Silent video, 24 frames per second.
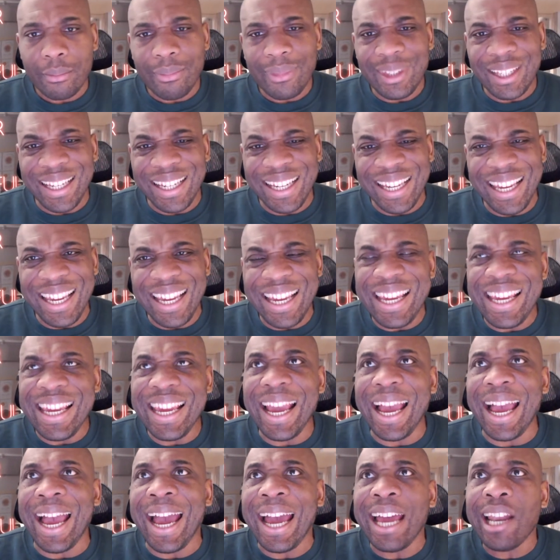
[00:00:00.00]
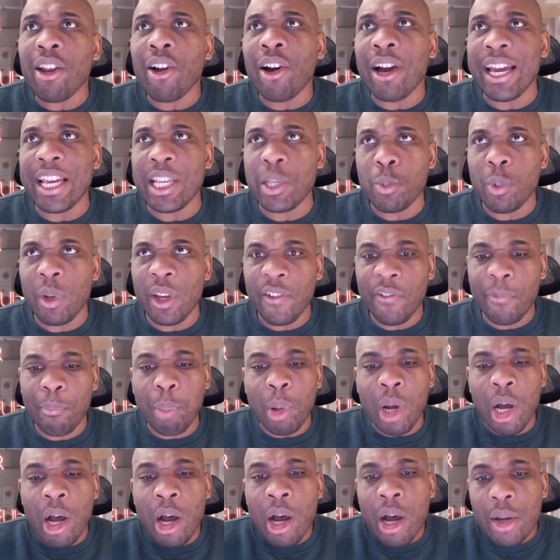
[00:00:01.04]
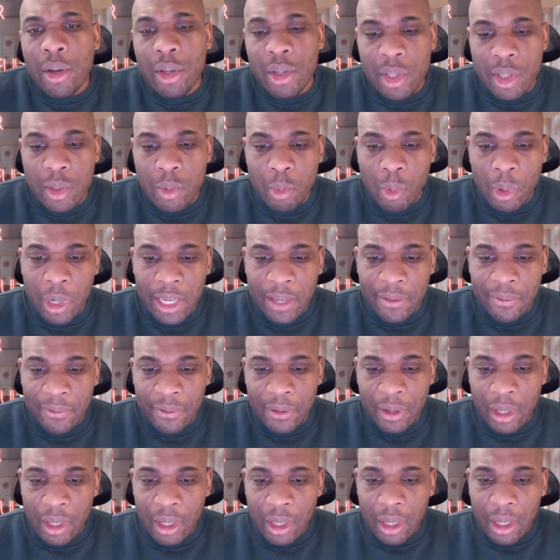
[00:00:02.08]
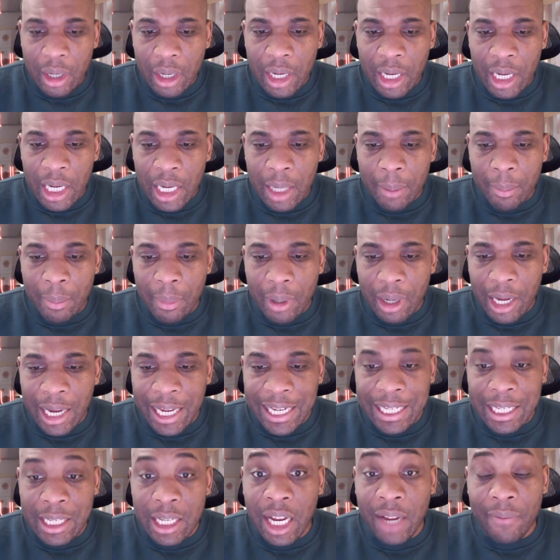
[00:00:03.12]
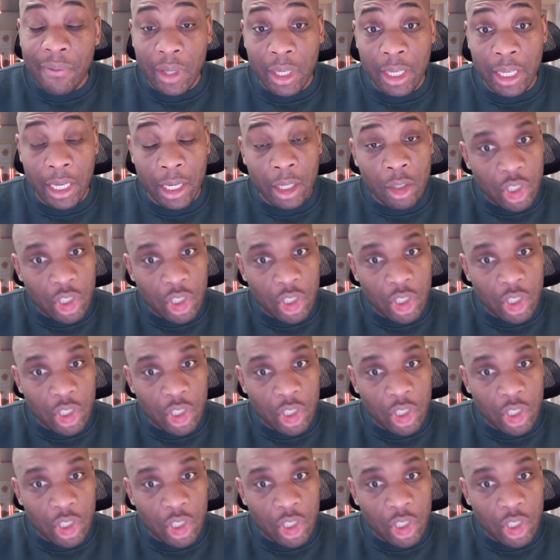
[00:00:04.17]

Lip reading: he allies with, partners with another king.